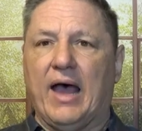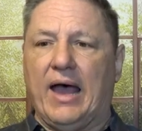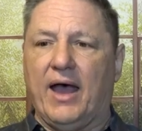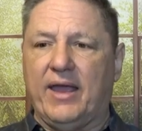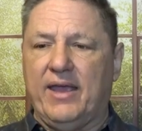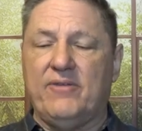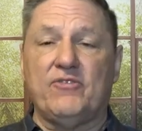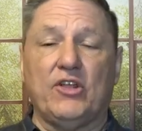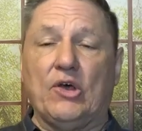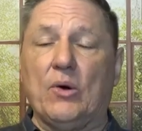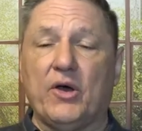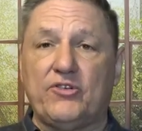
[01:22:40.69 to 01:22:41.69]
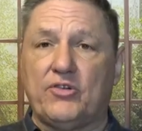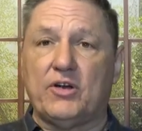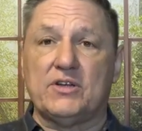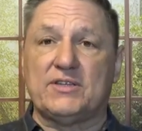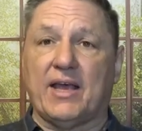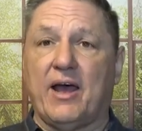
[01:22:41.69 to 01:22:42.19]
uh, even though it
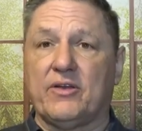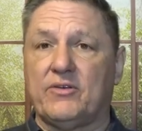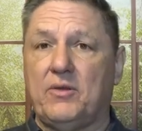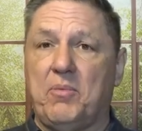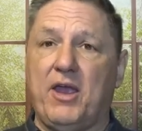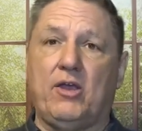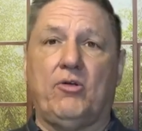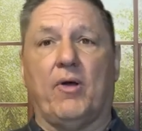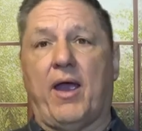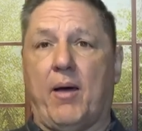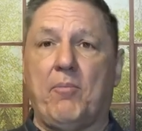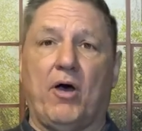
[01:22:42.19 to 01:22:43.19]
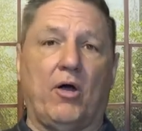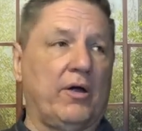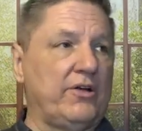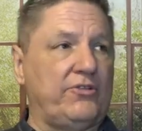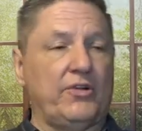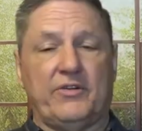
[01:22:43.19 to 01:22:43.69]
turns out to be Grandma,
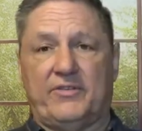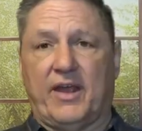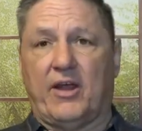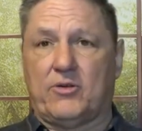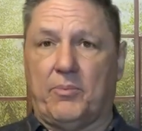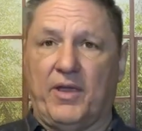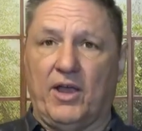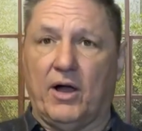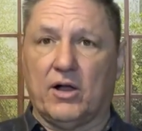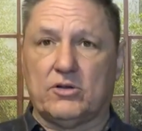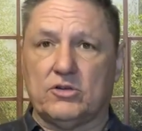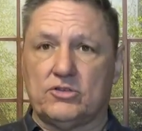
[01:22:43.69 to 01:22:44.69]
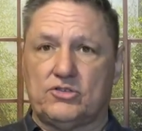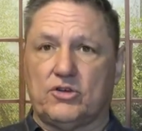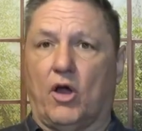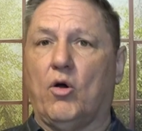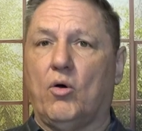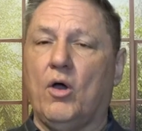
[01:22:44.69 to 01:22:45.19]
or it turns out to be Uncle
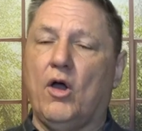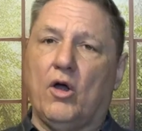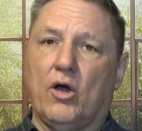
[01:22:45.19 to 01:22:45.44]
Joe,